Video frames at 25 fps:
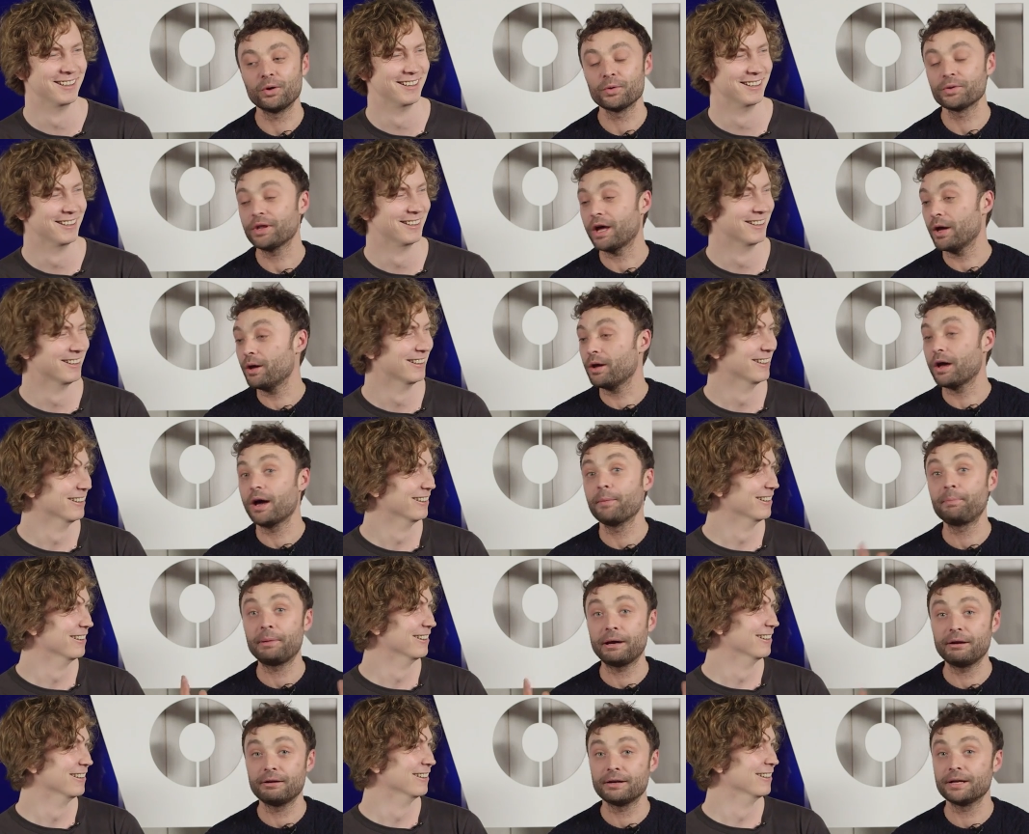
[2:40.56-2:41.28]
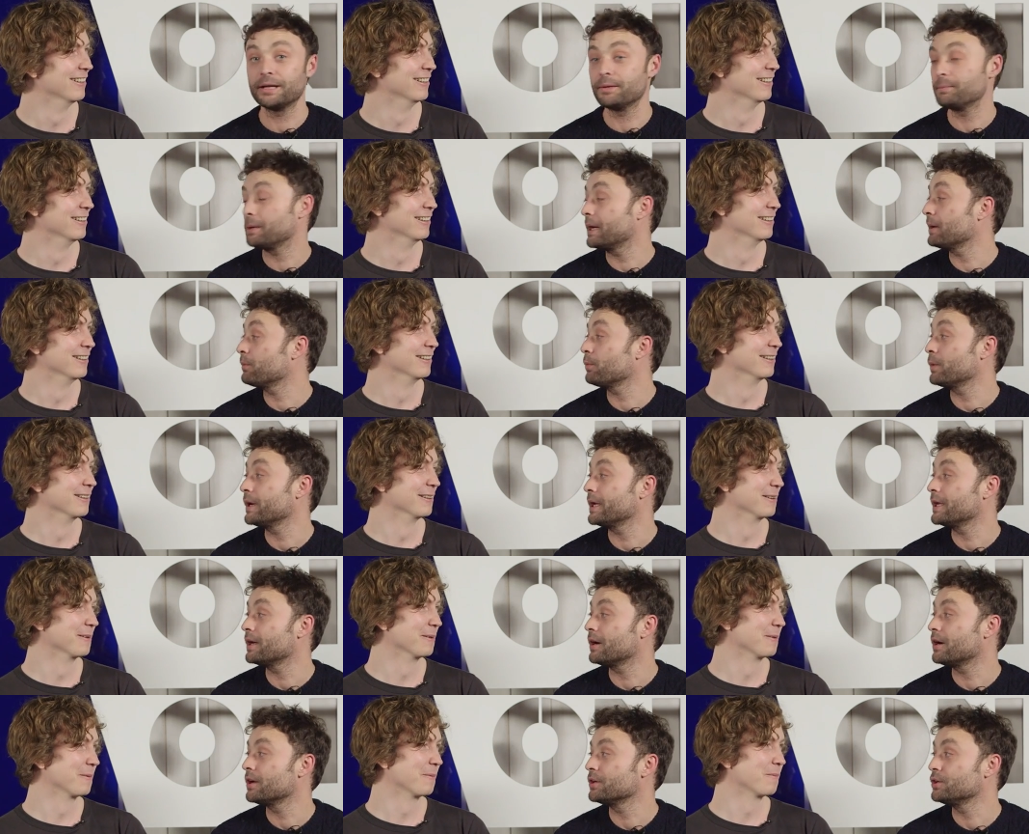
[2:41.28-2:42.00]
Speaker 1: although apparently, mate,
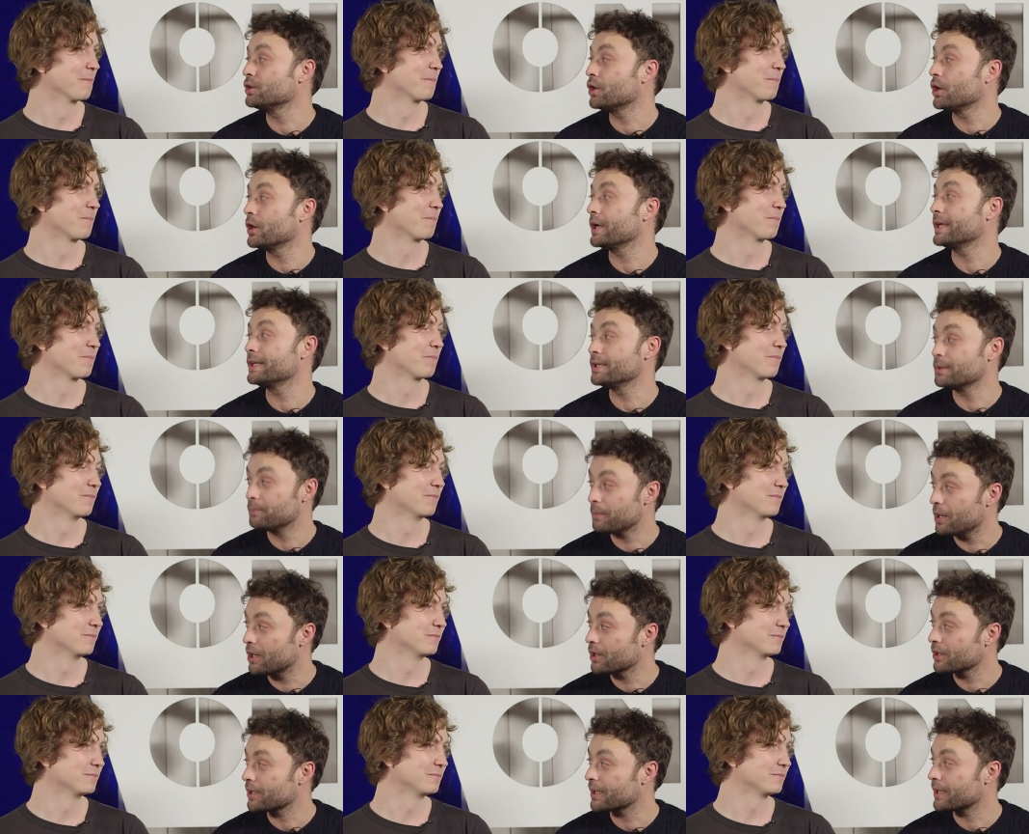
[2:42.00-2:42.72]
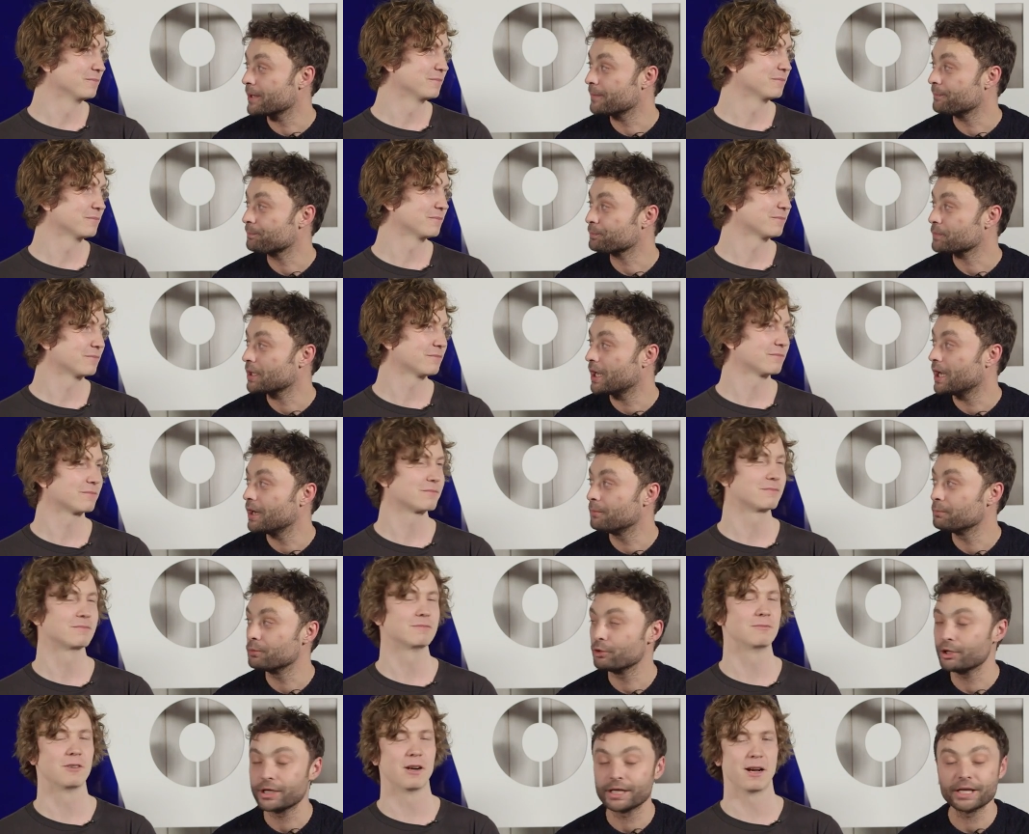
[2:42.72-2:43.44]
we are not in the market.
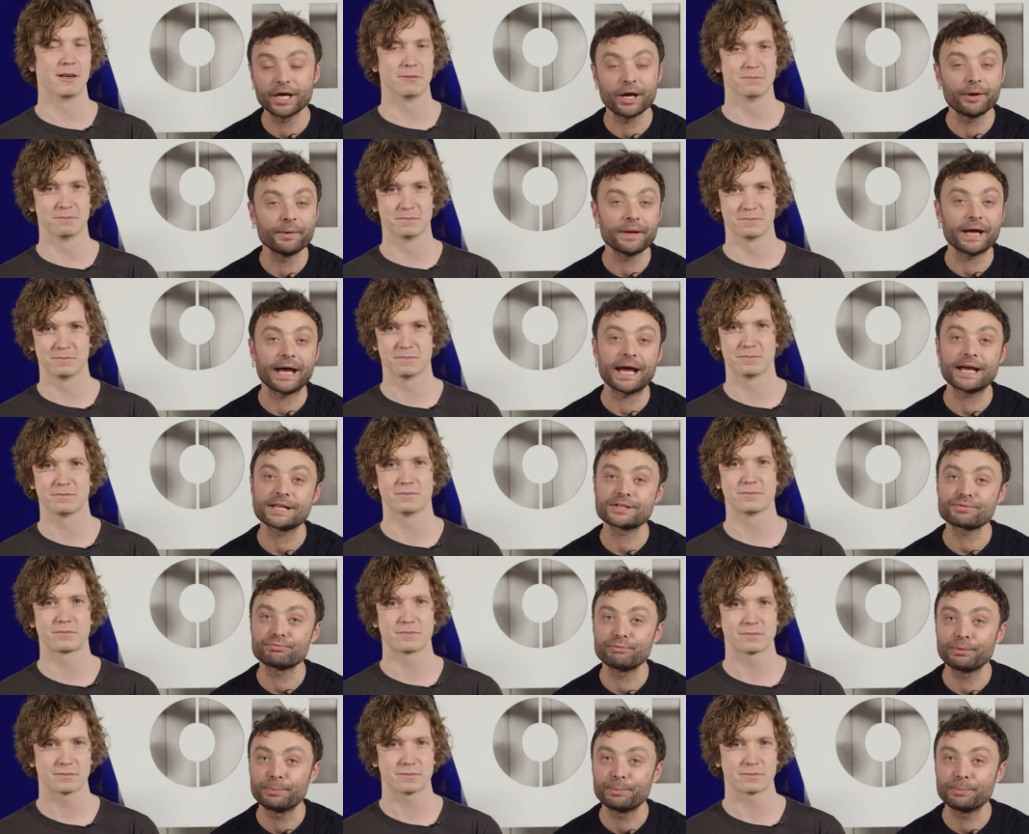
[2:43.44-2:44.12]
Uh, Mourinho right. has